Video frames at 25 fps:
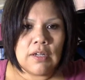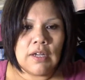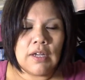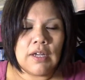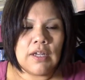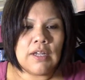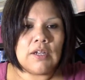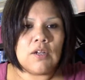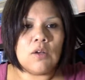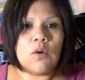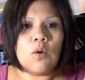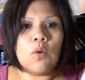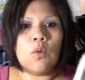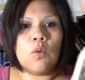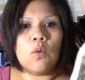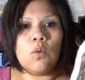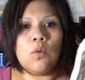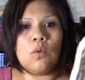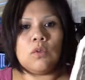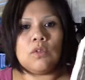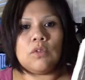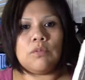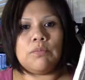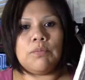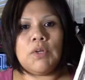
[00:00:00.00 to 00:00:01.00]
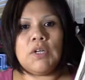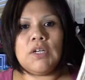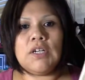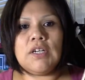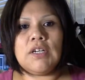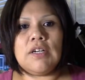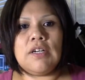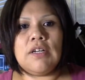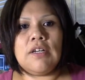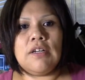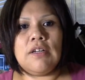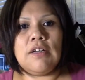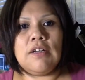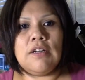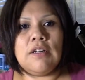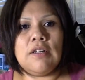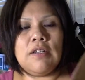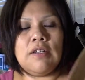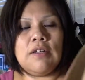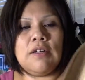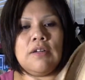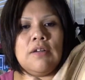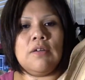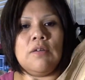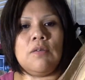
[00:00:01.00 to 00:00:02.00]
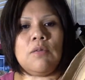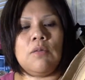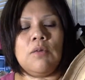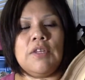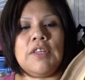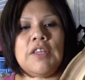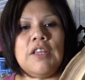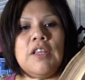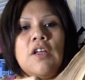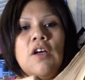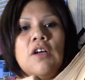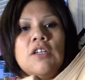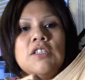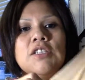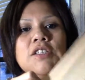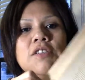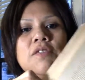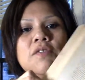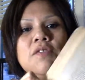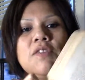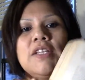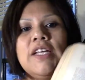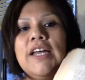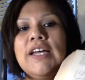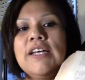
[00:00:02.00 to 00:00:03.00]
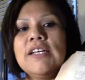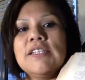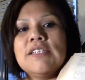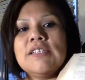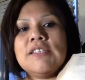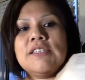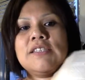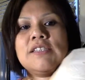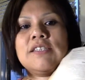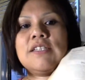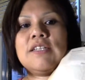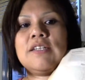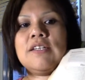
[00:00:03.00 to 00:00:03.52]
an old book with lots of text.